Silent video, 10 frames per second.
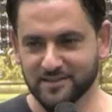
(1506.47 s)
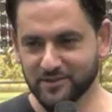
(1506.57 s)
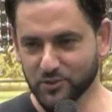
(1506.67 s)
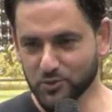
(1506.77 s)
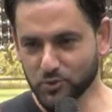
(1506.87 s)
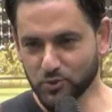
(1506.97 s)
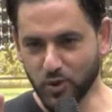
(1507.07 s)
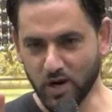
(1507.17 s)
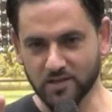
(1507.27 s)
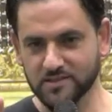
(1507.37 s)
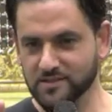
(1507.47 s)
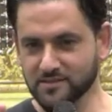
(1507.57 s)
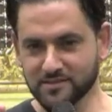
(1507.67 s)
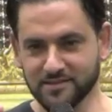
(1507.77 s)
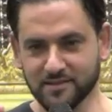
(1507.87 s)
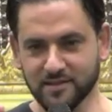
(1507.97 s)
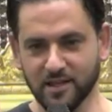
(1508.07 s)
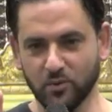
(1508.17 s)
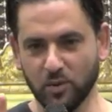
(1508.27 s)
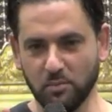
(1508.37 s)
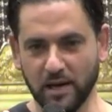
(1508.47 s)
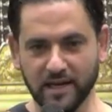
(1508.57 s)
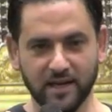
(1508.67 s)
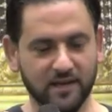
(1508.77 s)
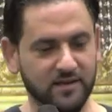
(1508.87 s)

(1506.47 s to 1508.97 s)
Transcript: There's no two hearts in one body.